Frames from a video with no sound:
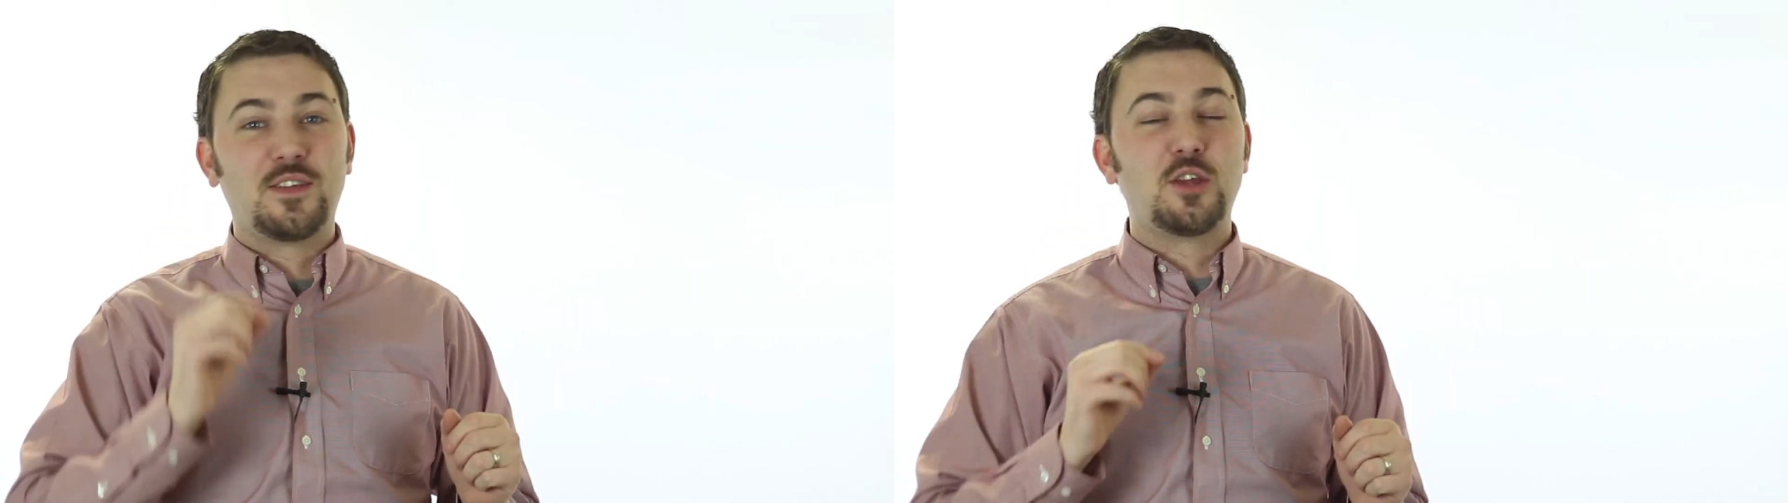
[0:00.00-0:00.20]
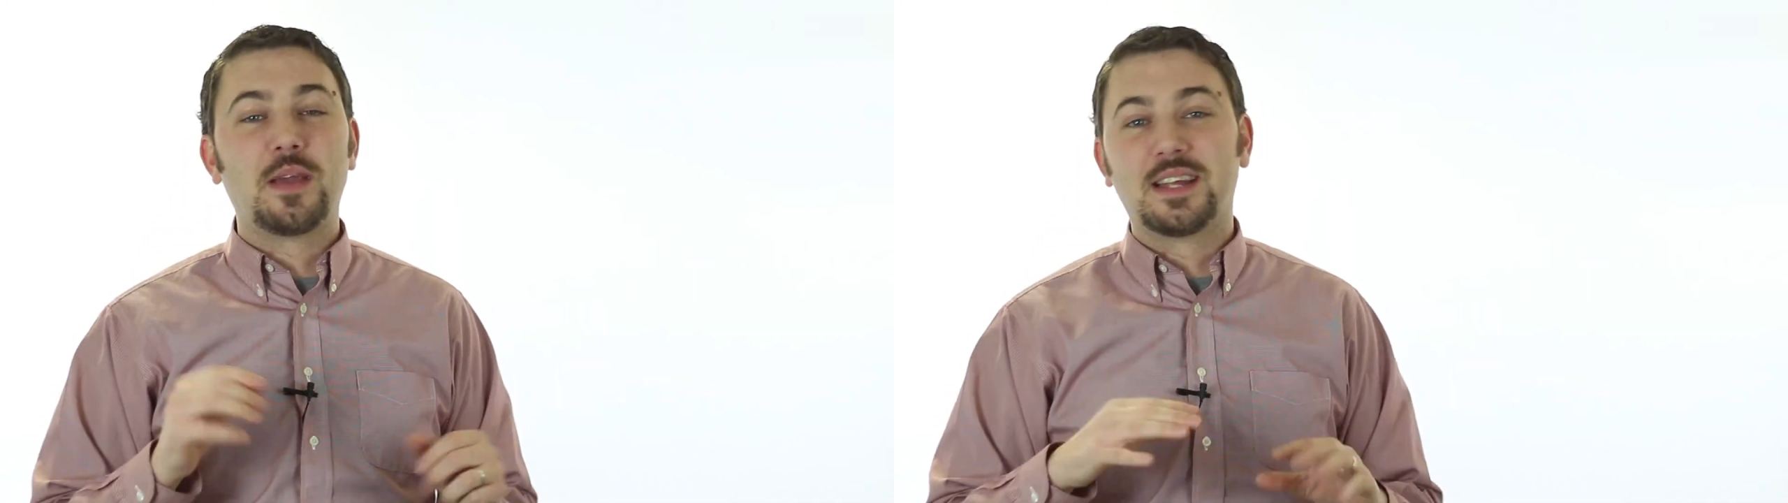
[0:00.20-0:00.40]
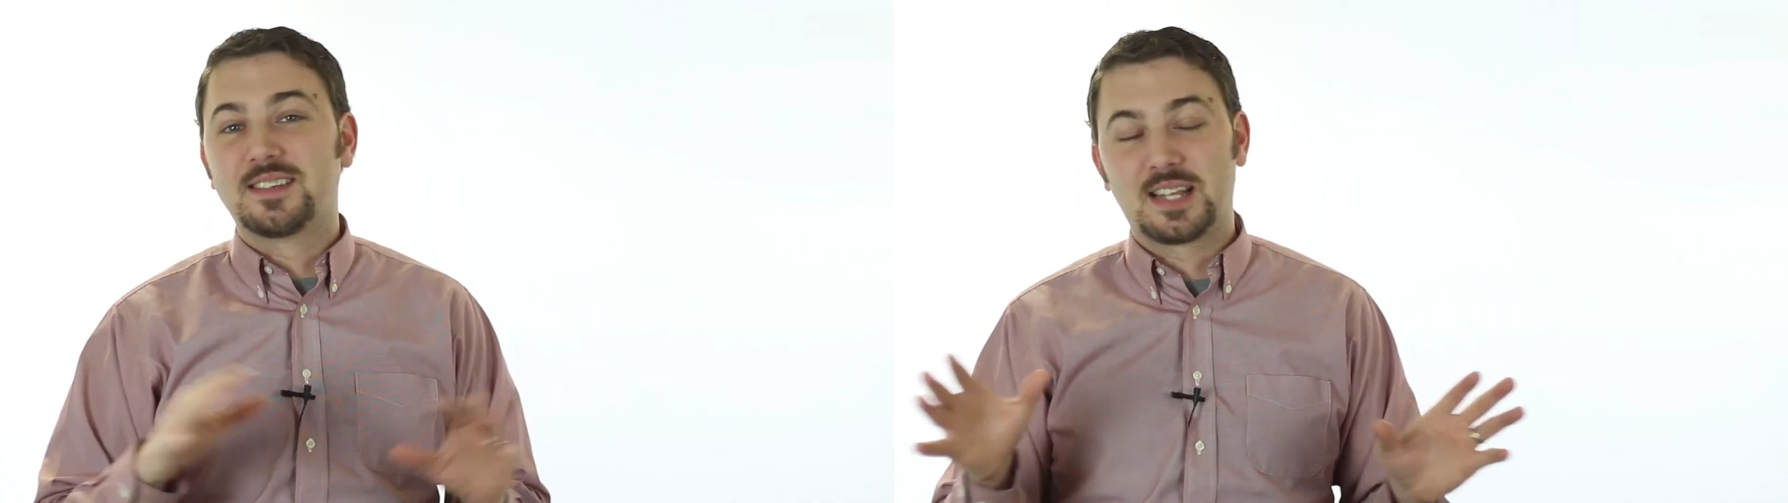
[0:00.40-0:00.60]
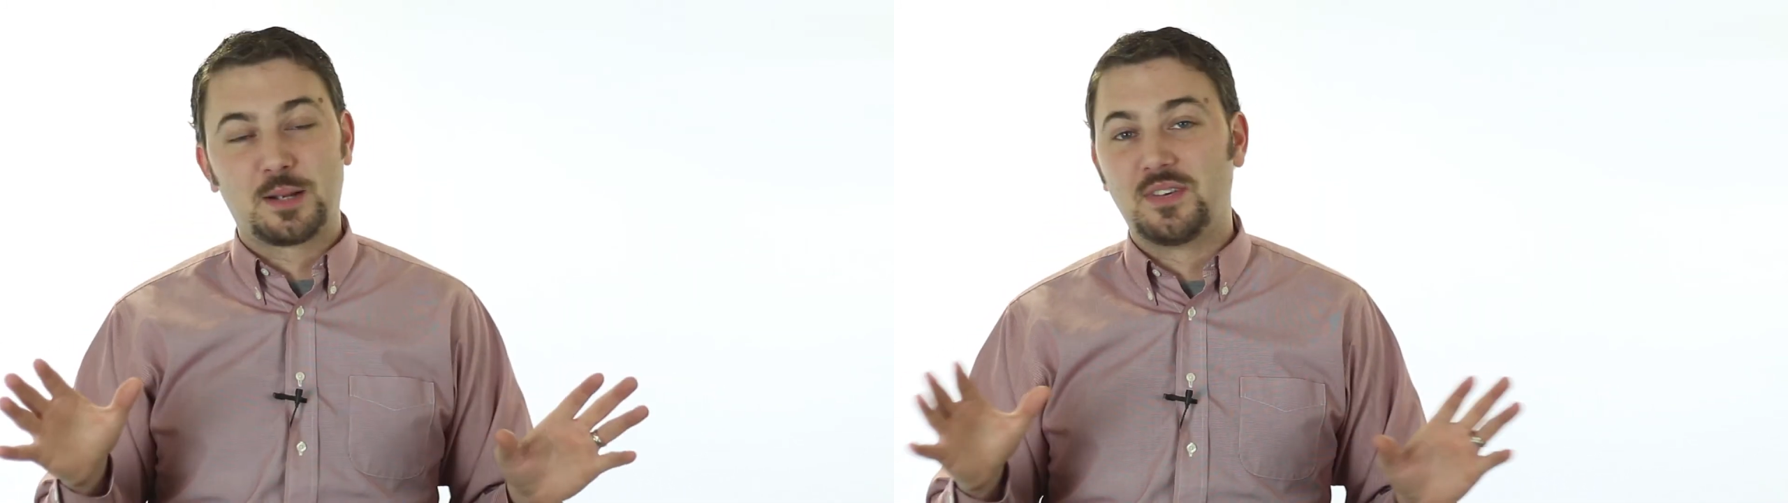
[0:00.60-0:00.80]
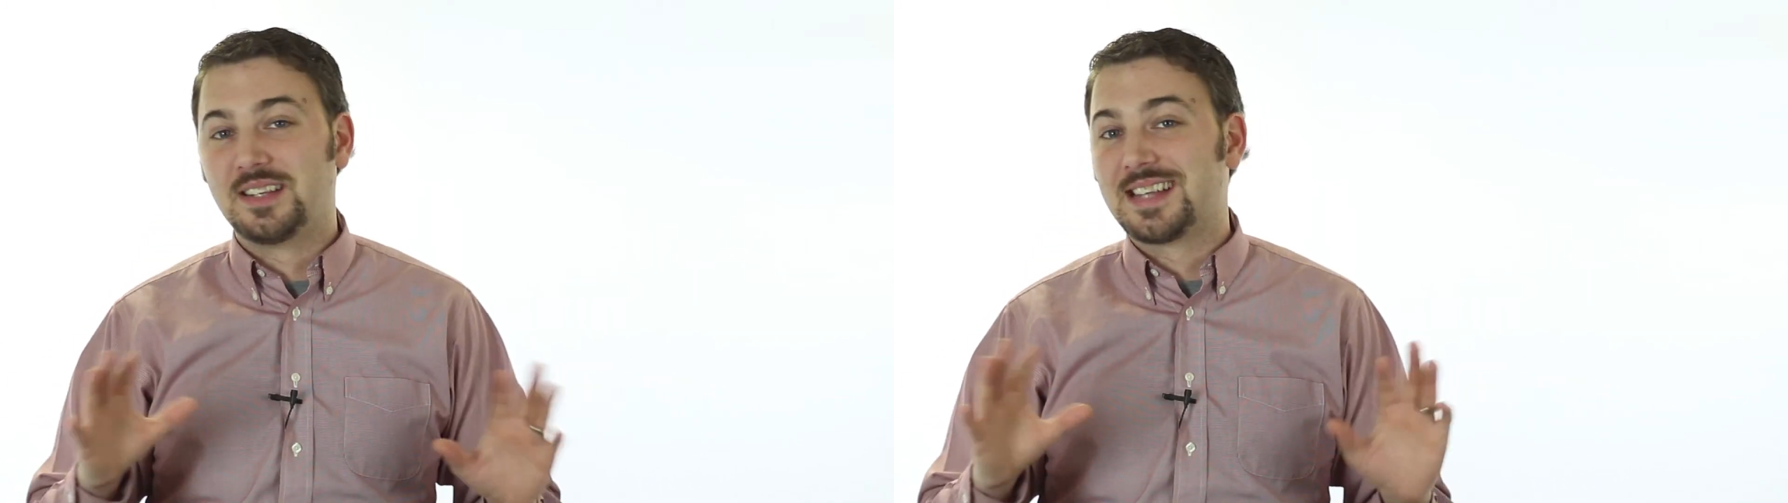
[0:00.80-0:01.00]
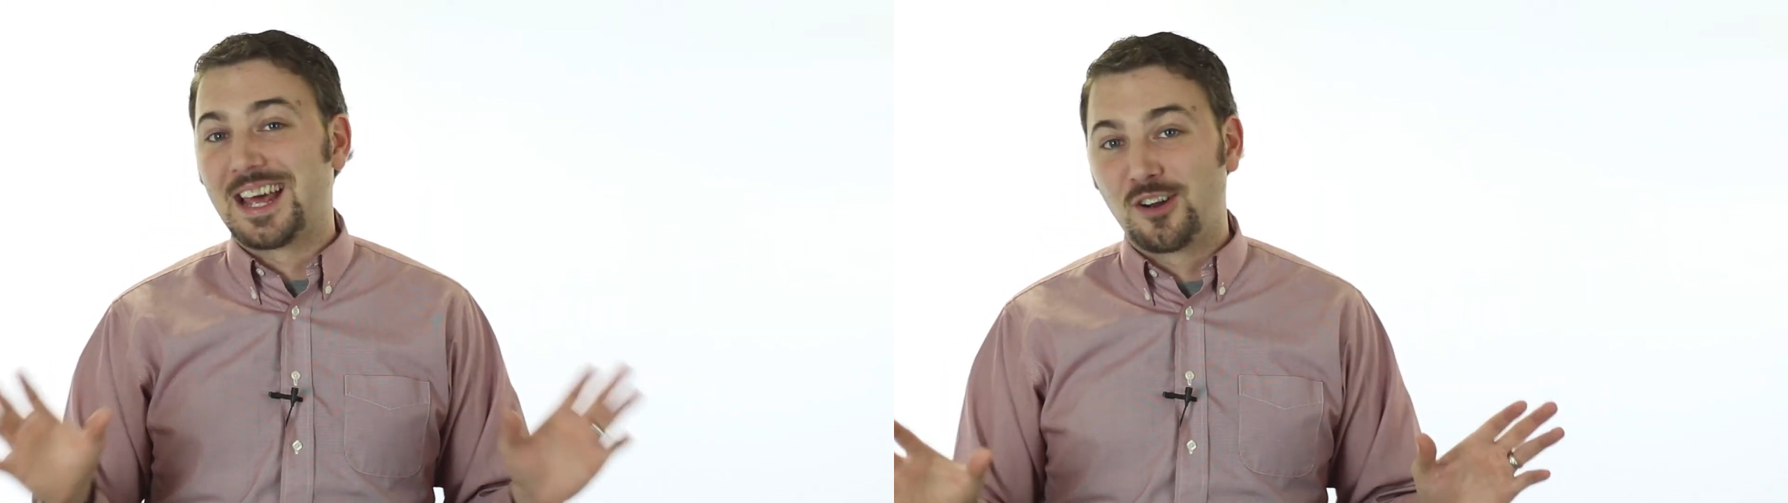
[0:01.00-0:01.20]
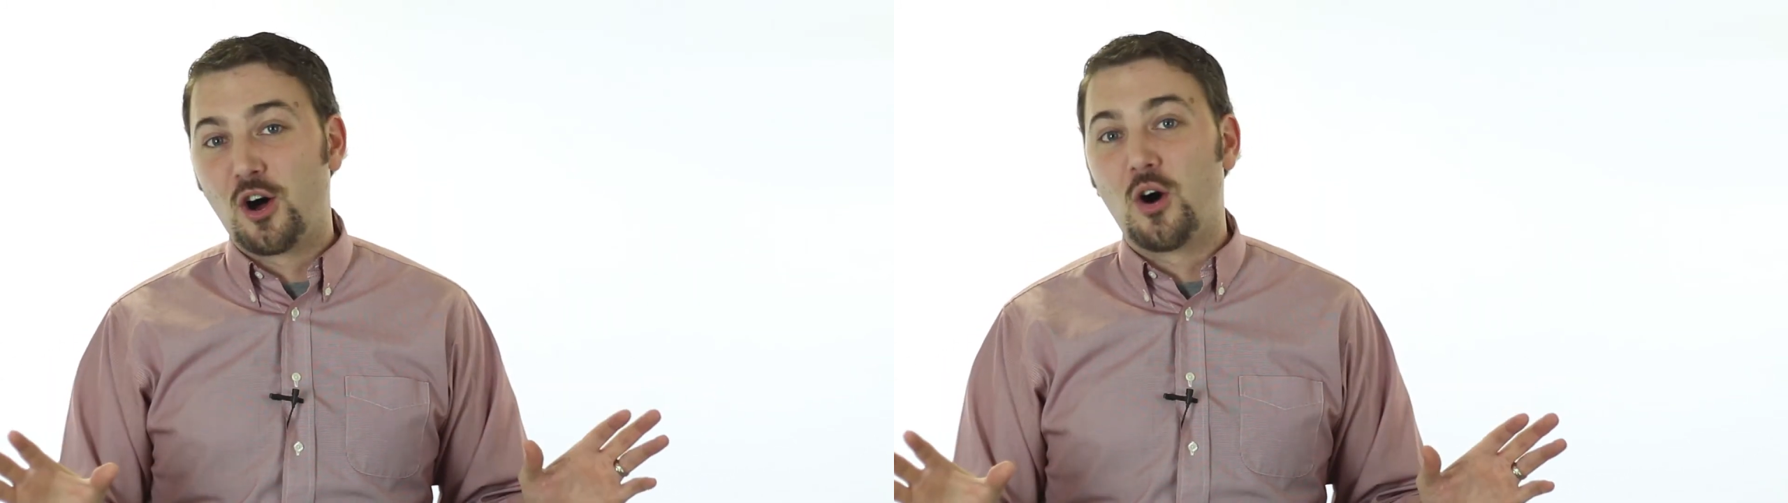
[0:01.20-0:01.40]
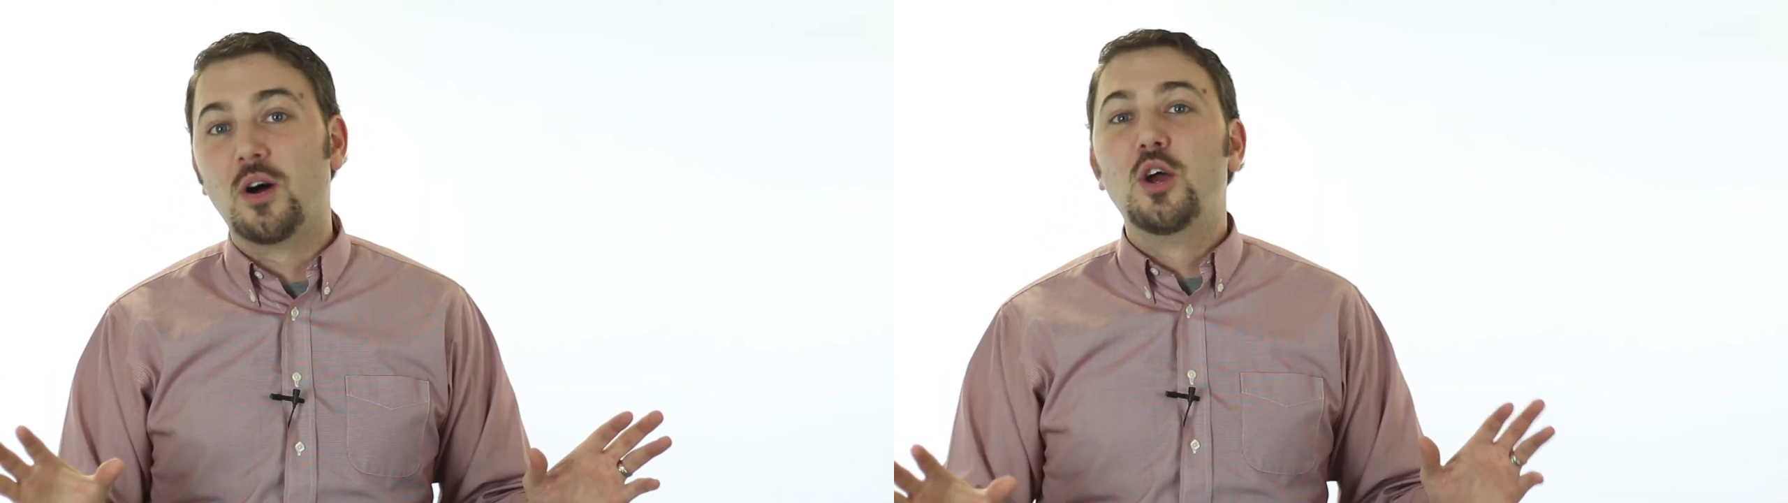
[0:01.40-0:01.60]
that you pay in setup fees at
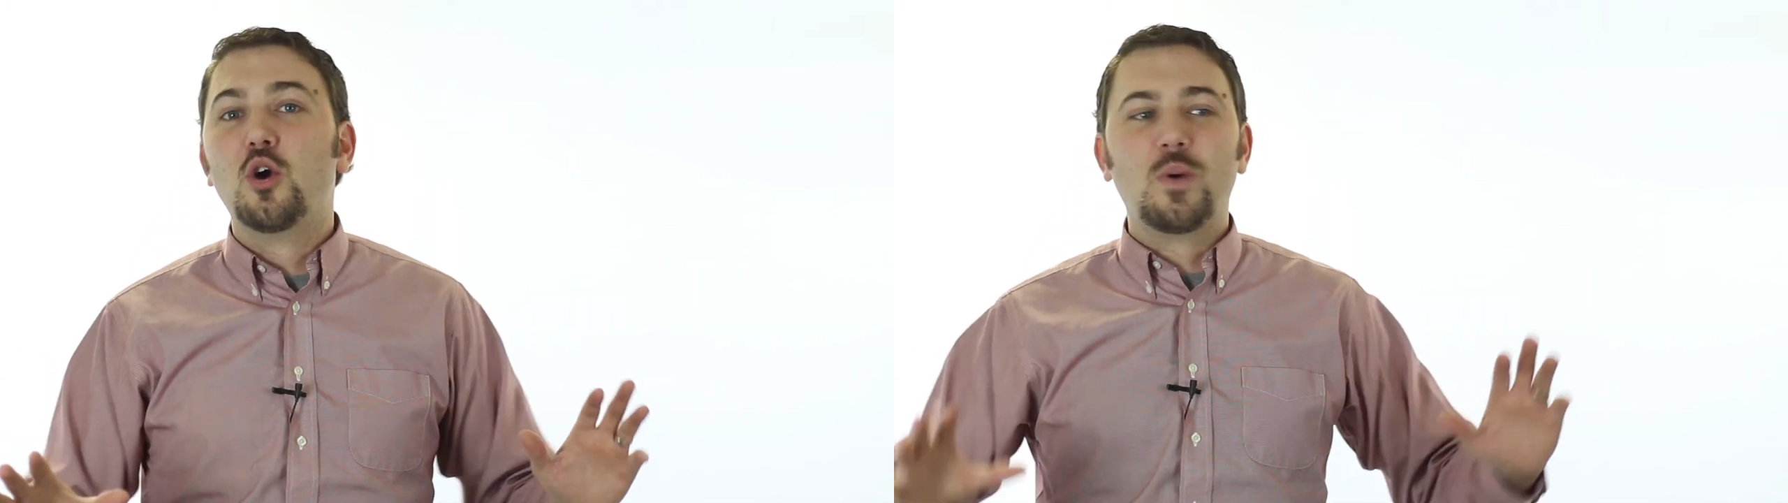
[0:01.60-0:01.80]
all.